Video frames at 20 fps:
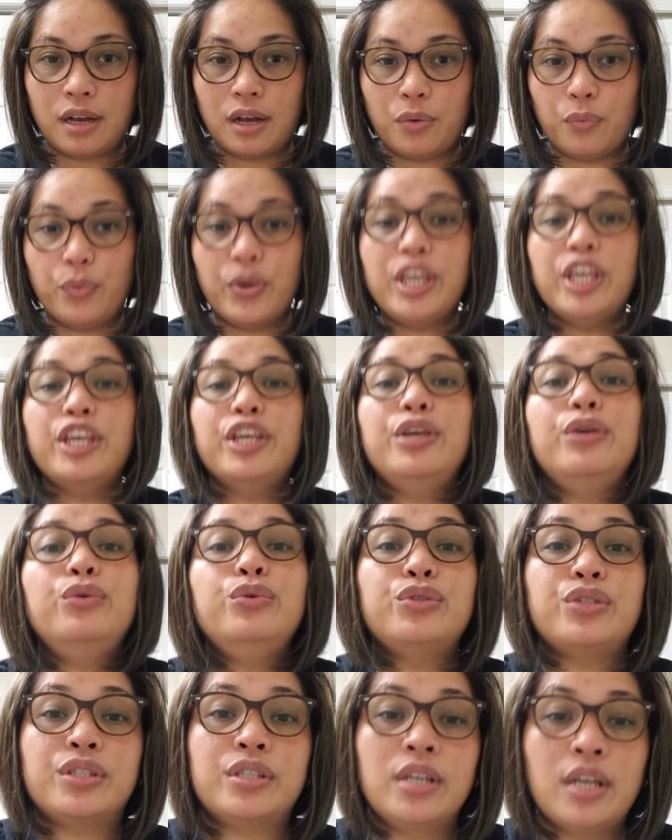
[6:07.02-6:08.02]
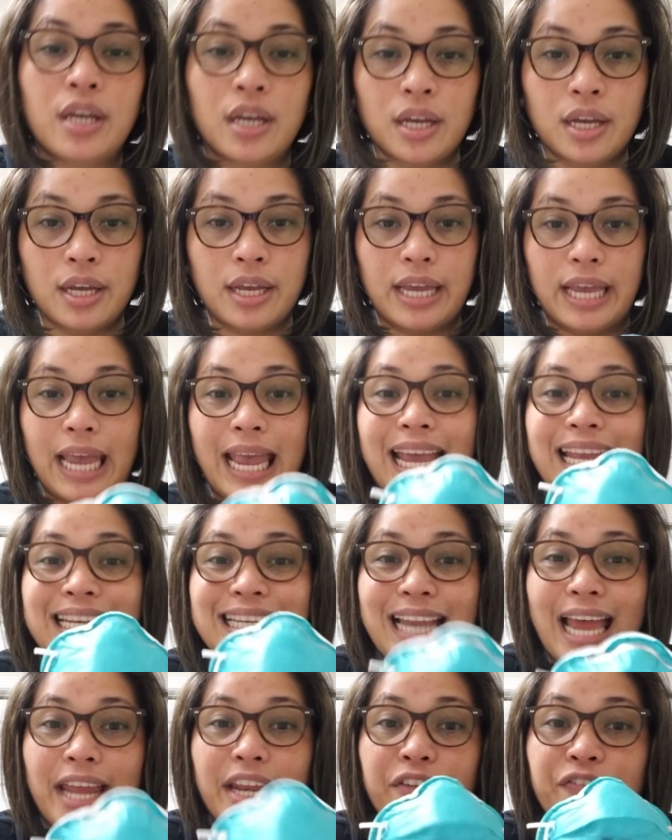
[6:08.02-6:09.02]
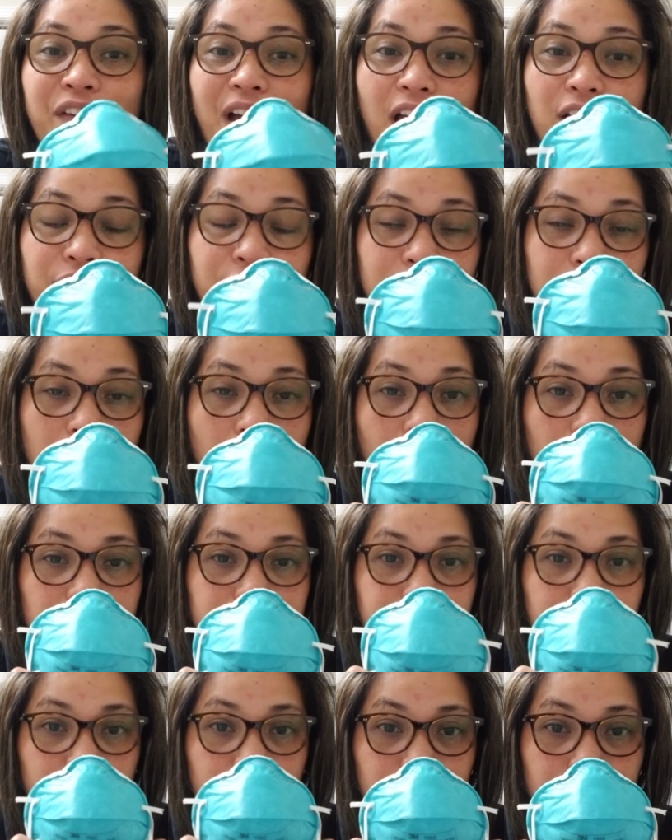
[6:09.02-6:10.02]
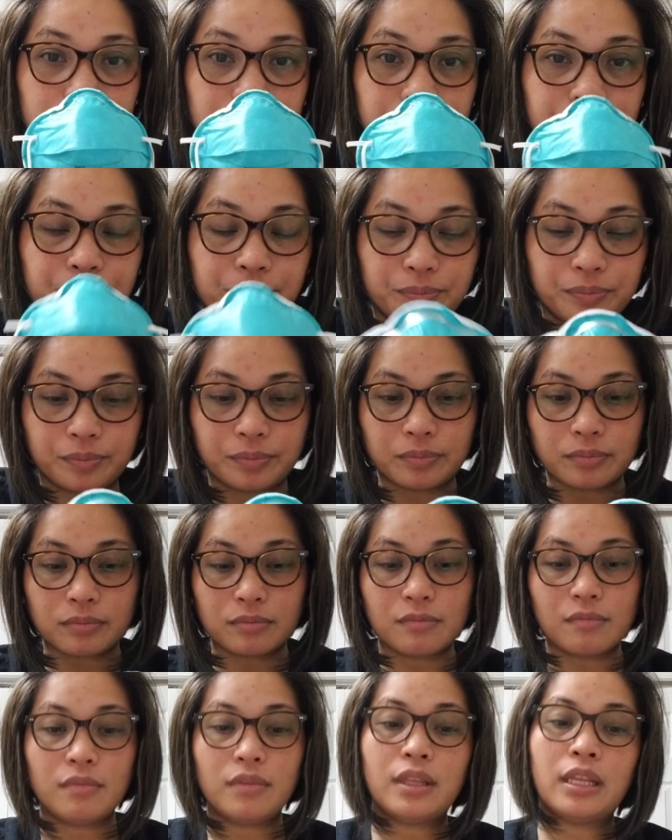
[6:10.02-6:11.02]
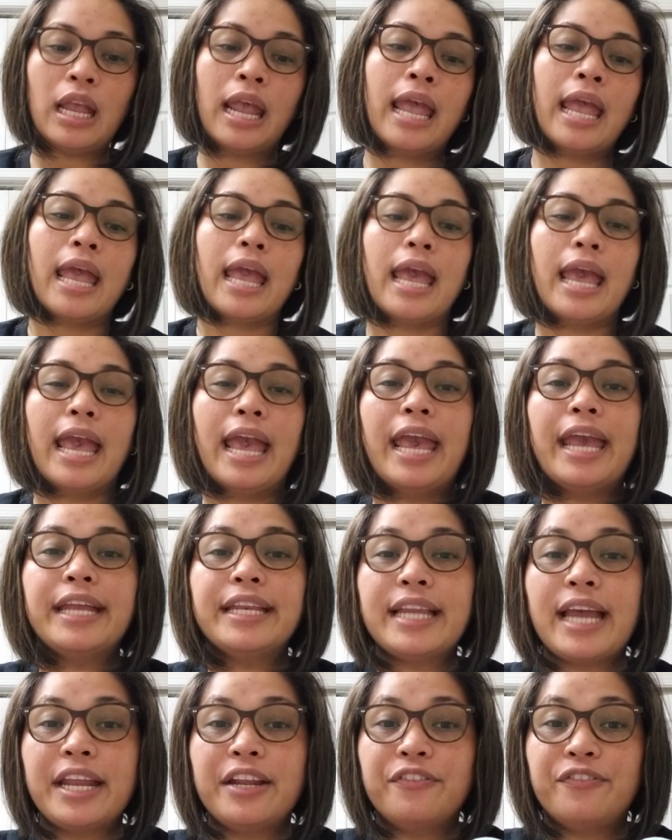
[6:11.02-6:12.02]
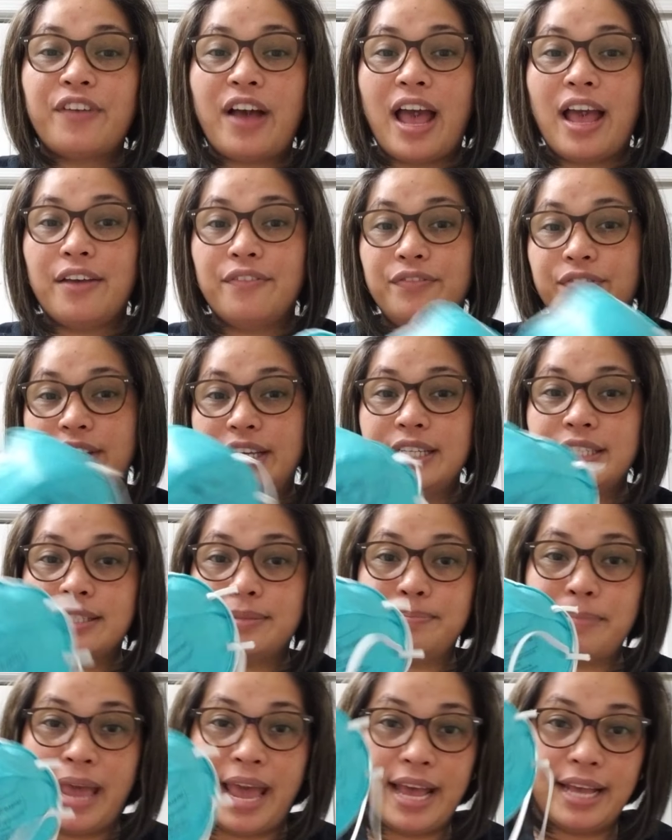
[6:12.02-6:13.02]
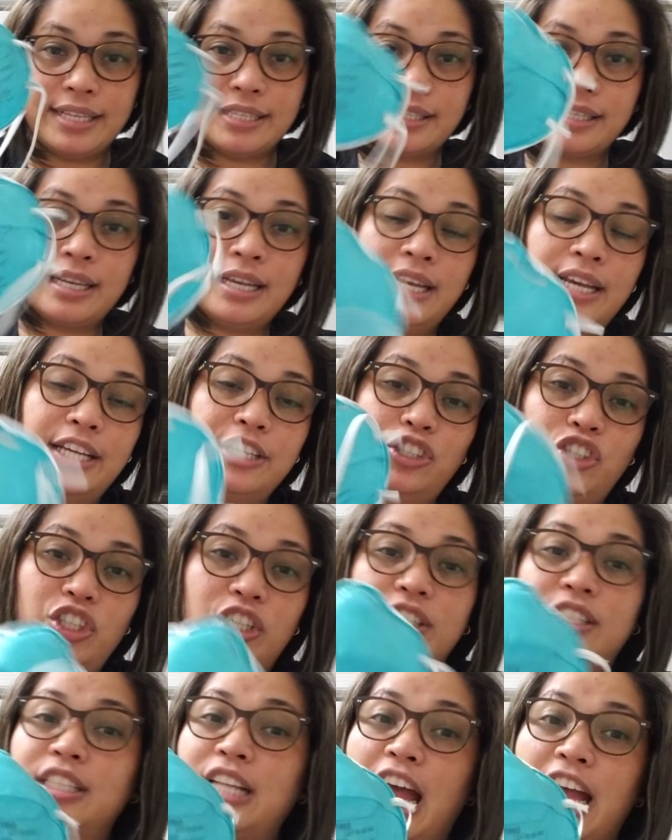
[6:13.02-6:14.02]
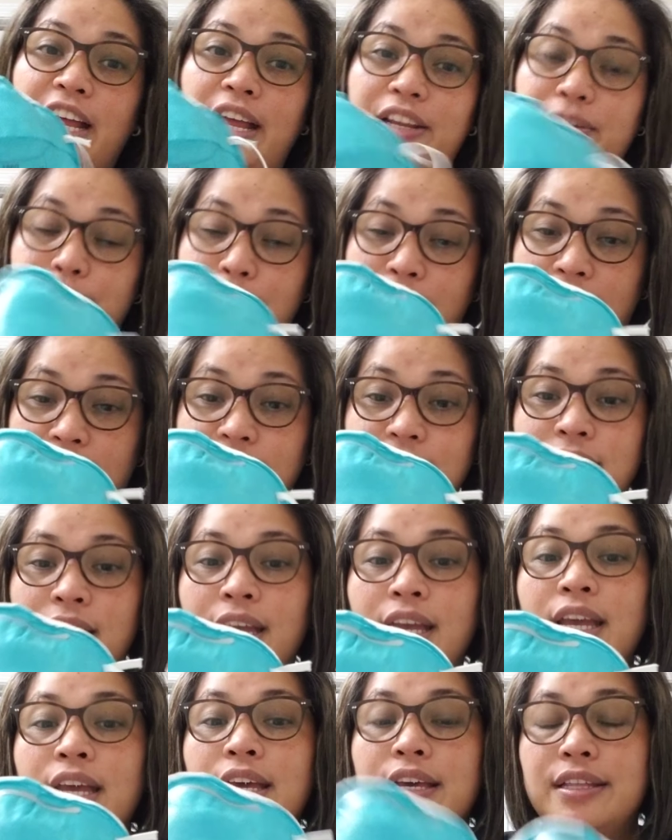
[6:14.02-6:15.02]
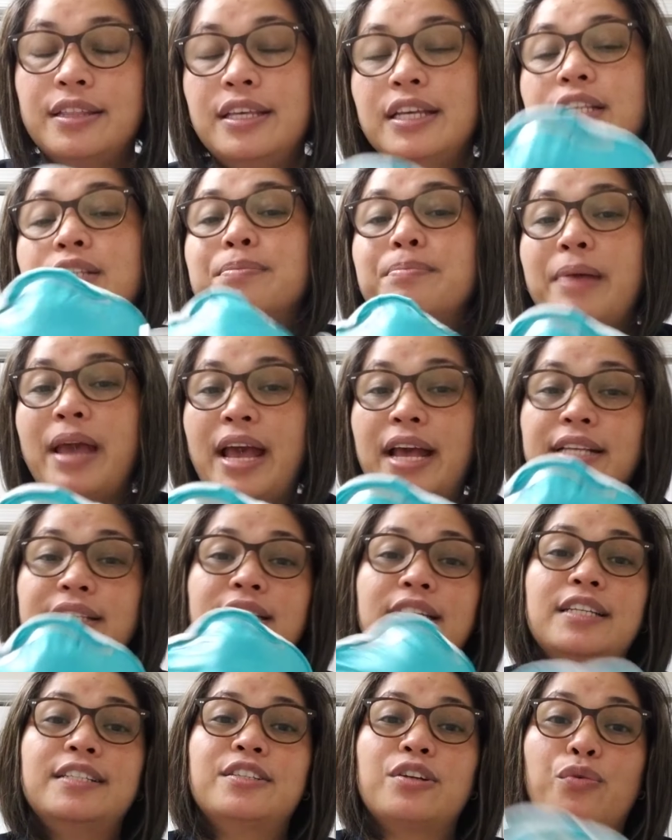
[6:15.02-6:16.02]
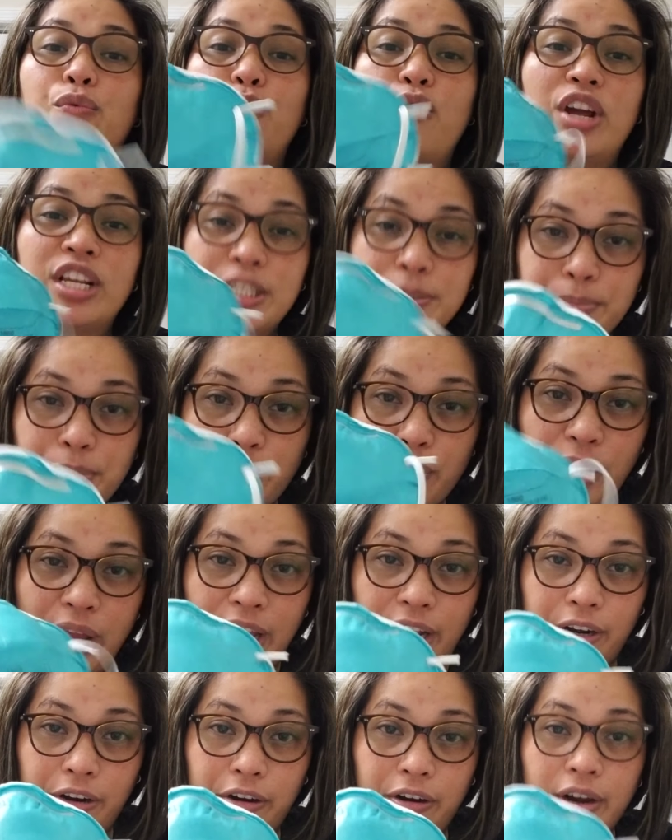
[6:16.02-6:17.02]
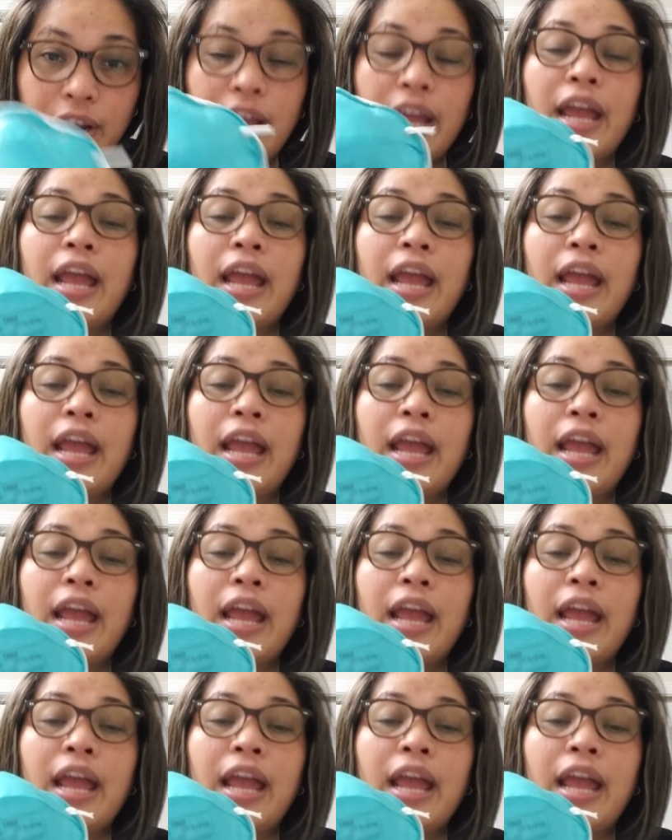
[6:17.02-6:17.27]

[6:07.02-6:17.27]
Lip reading: we use N95 in the hospital. N95, this mask is just not a mask. This mask is a respirator